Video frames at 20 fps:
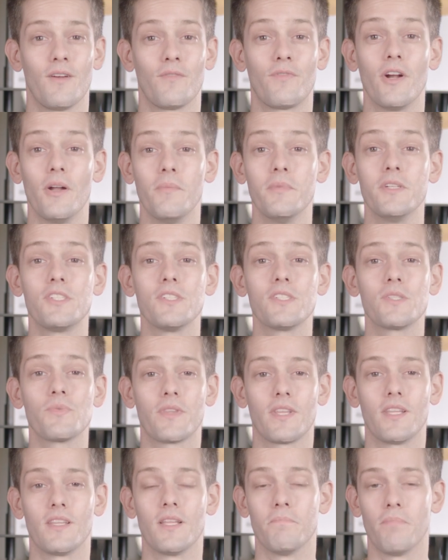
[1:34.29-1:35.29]
For images
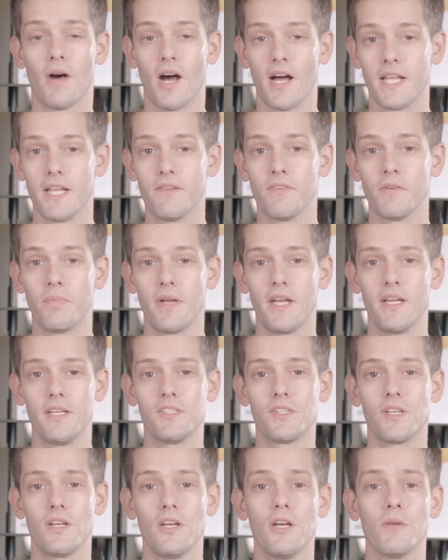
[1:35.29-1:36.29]
within the body of a
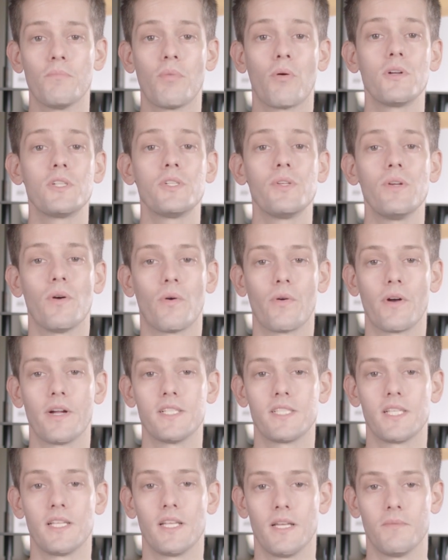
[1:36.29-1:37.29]
page,
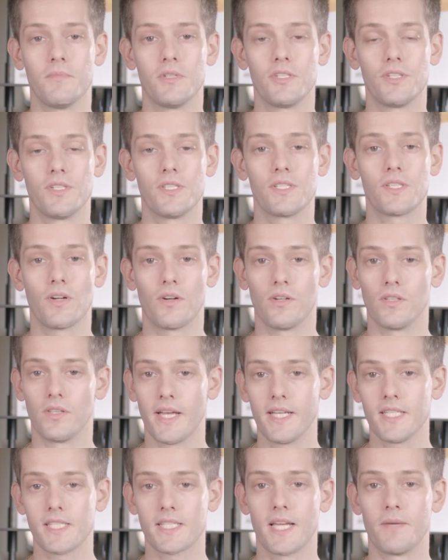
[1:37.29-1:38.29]
portrait-oriented images or
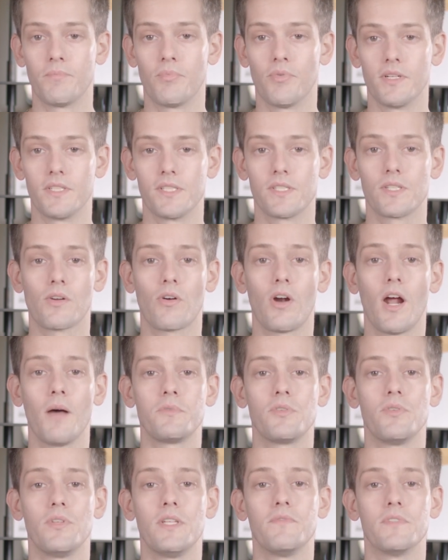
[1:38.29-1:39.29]
landscape ones
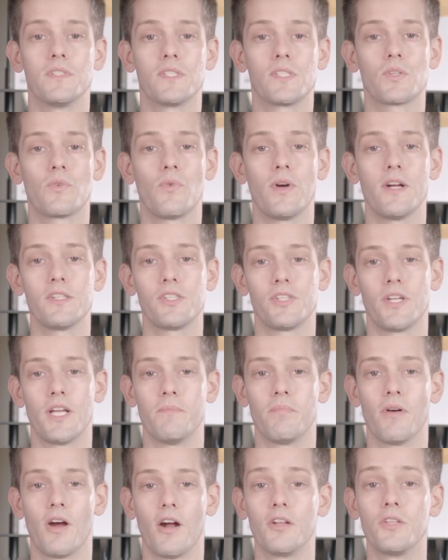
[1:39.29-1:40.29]
cropped to an even square
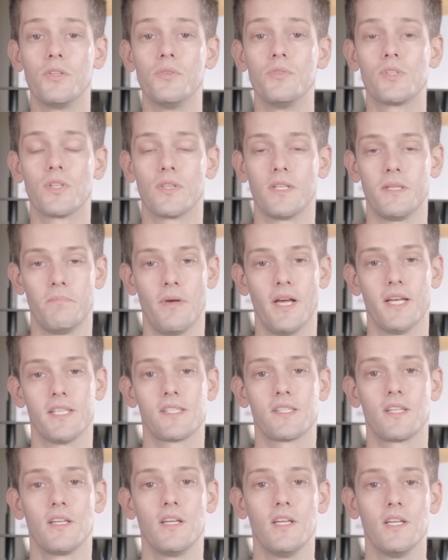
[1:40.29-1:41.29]
shape are usually
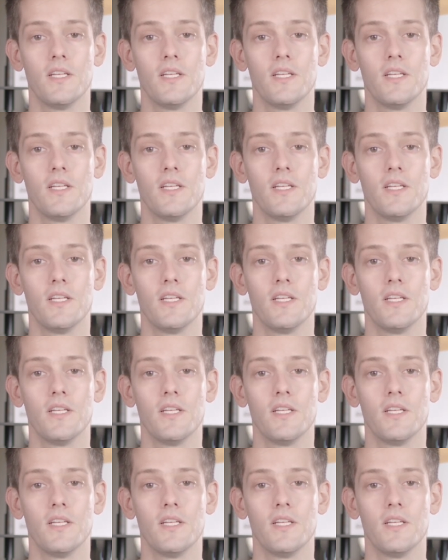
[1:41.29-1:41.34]
best,